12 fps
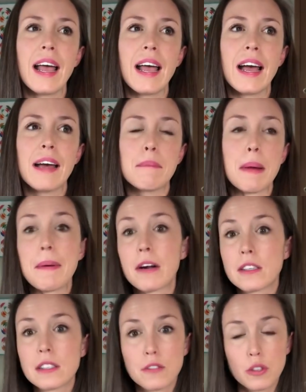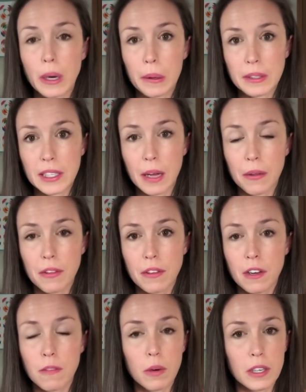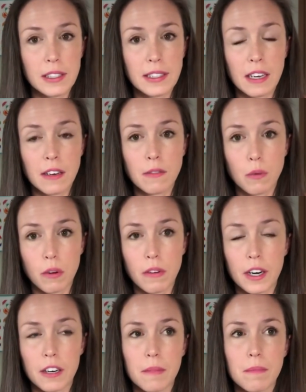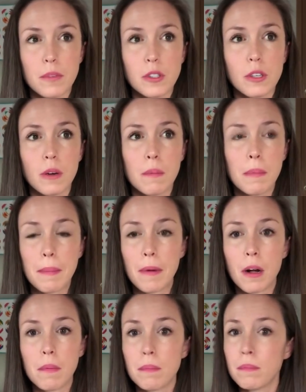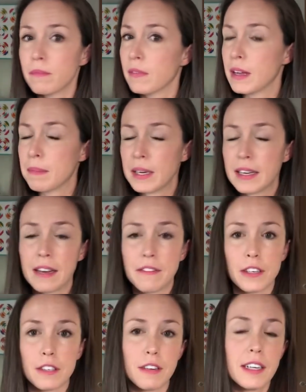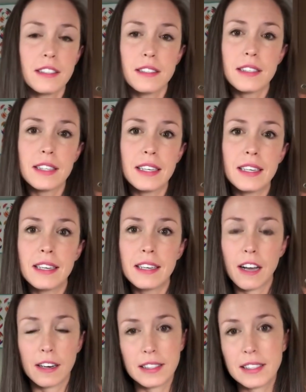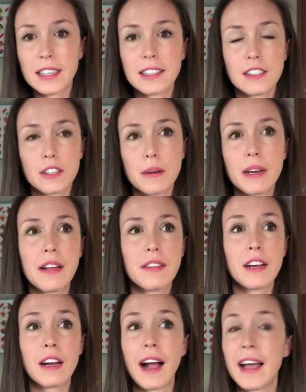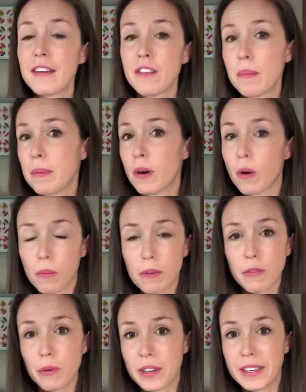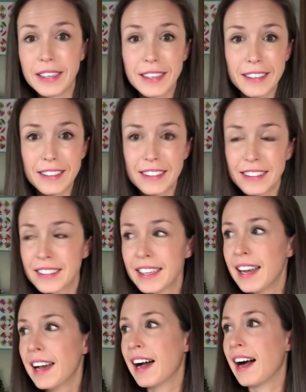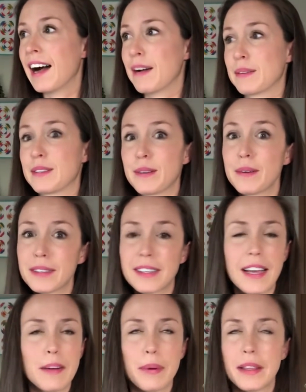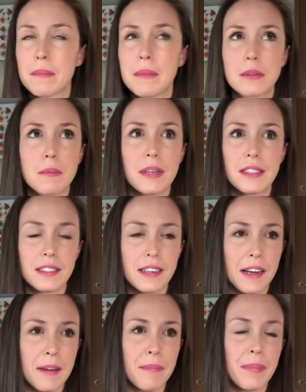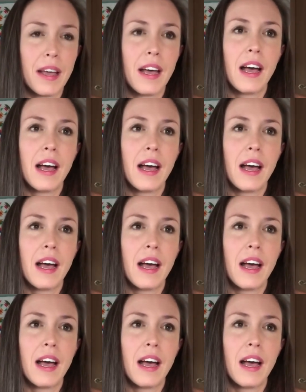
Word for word: And my parents live two hours south of where he's at in Fort Rucker. So my mom and my dad very graciously got us tickets to go down there. I had not been home in four years. I was so excited. We had the most amazing time.